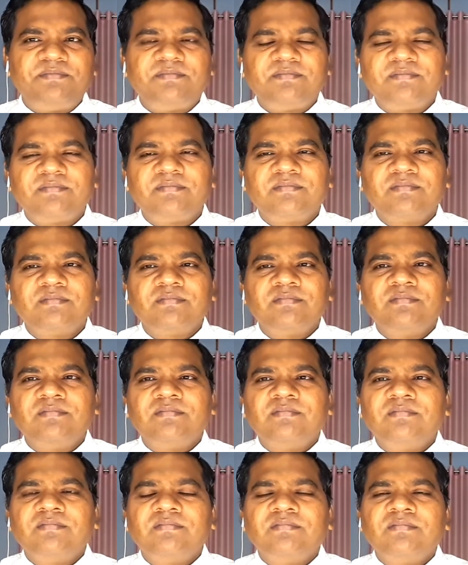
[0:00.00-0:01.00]

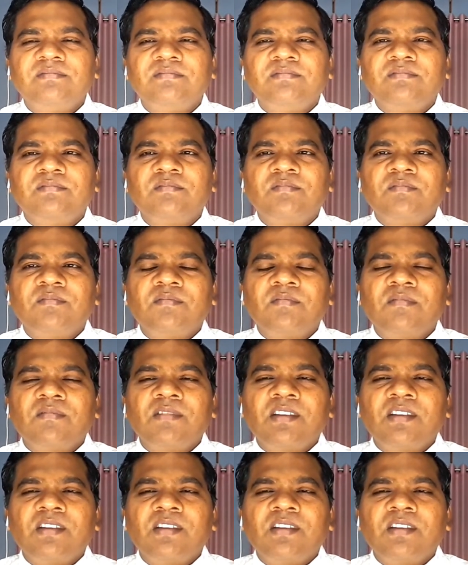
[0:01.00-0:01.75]
Nobody speaks.